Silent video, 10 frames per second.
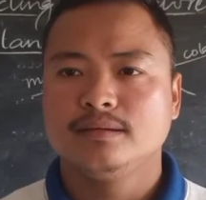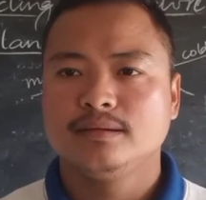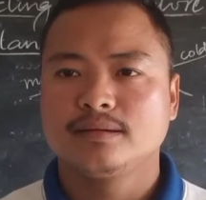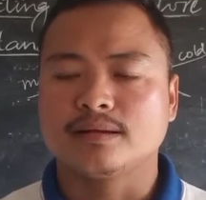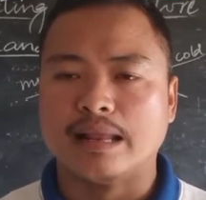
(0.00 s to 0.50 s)

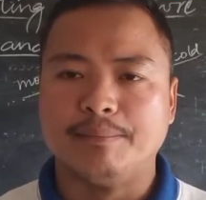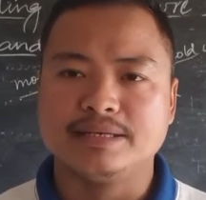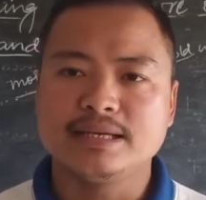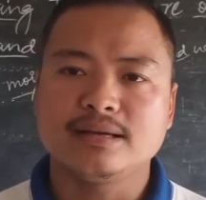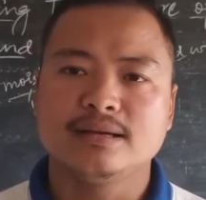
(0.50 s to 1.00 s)

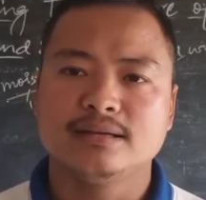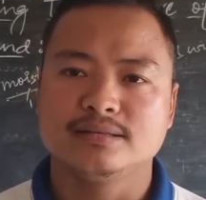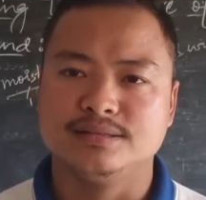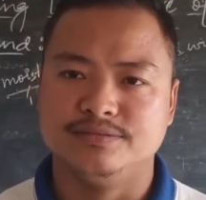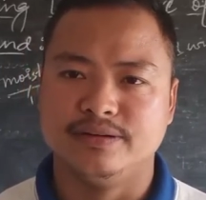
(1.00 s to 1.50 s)
climatic
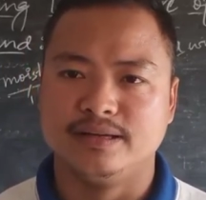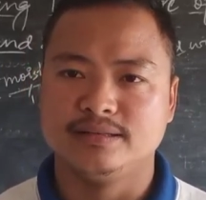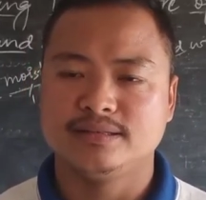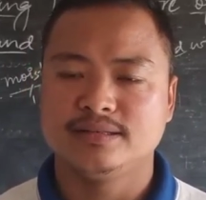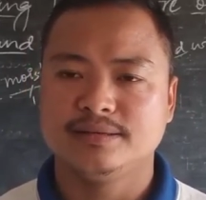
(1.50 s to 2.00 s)
divide.
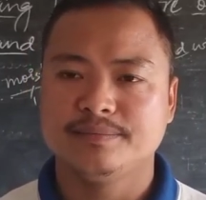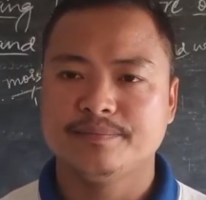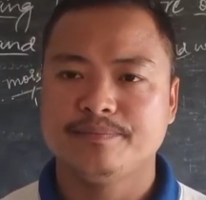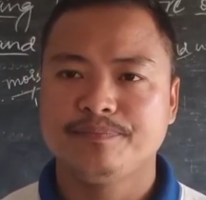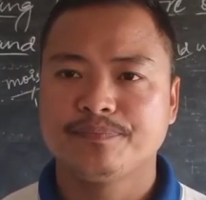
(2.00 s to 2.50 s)

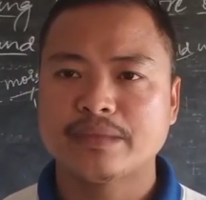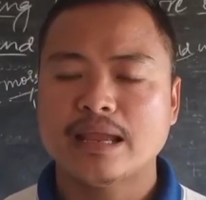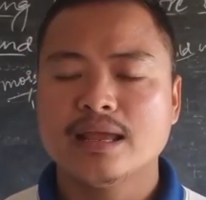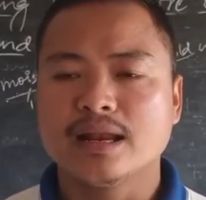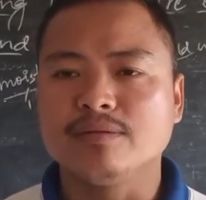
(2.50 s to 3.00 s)

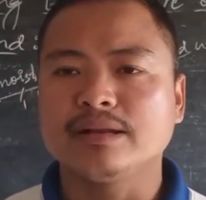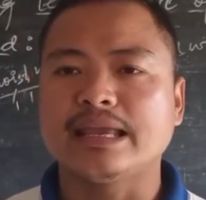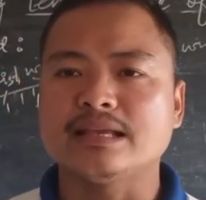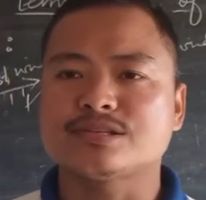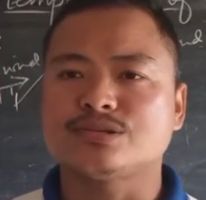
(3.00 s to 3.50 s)
Now in
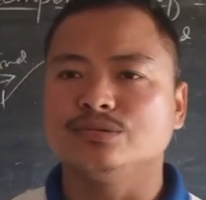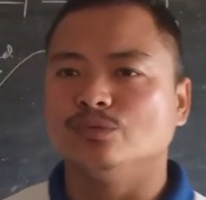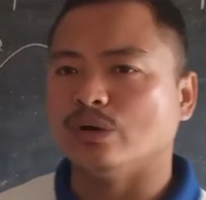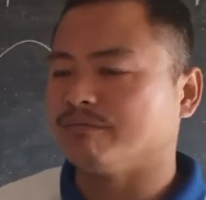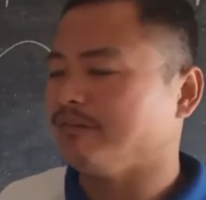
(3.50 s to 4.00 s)
case 2,
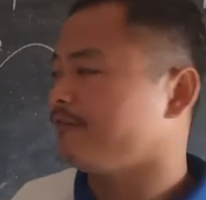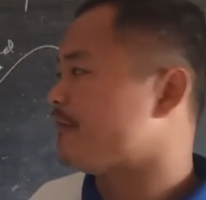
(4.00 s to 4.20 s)
what we find